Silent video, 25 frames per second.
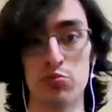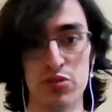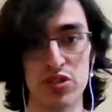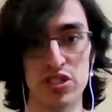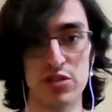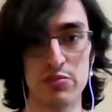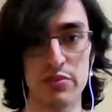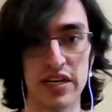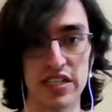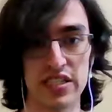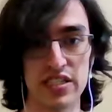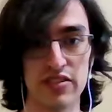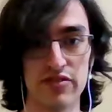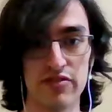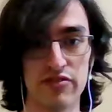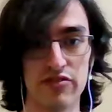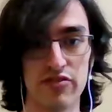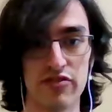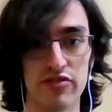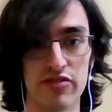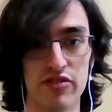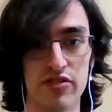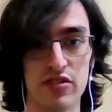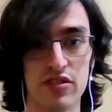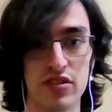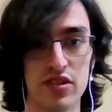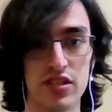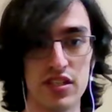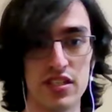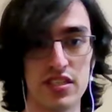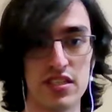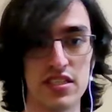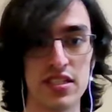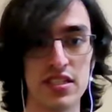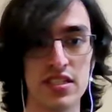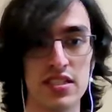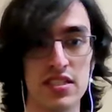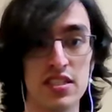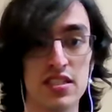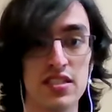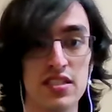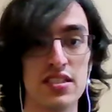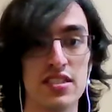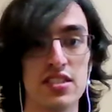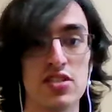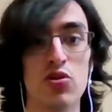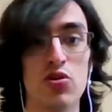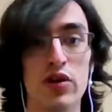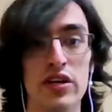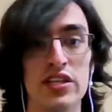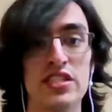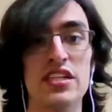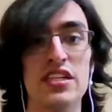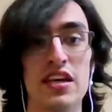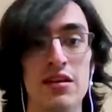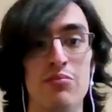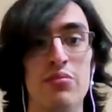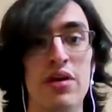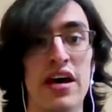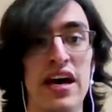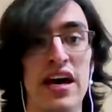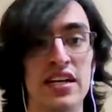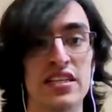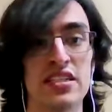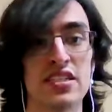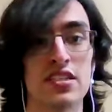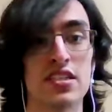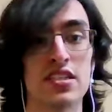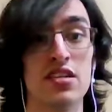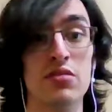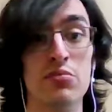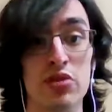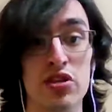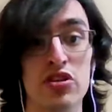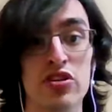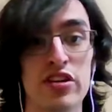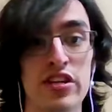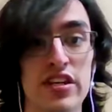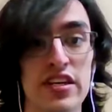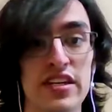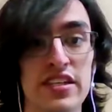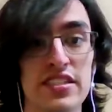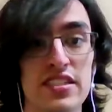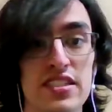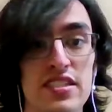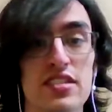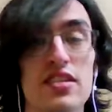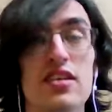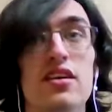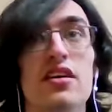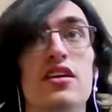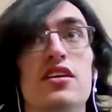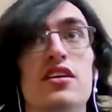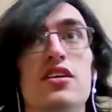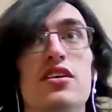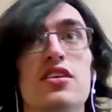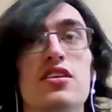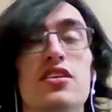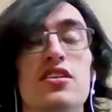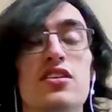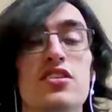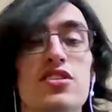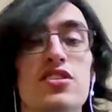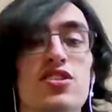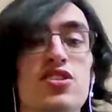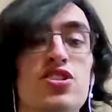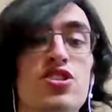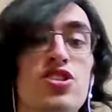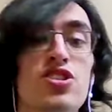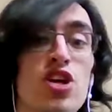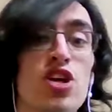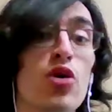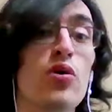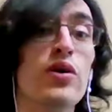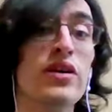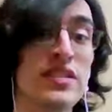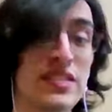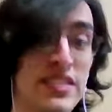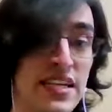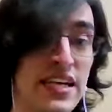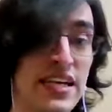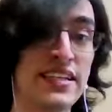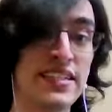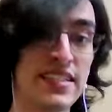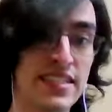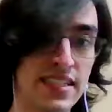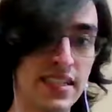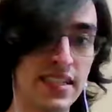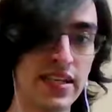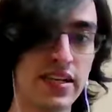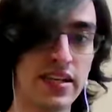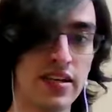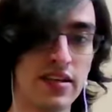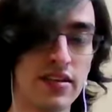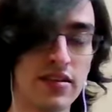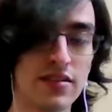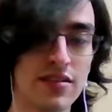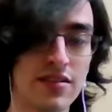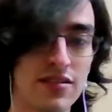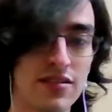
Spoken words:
perspective, since this is going to impact communities so intensely.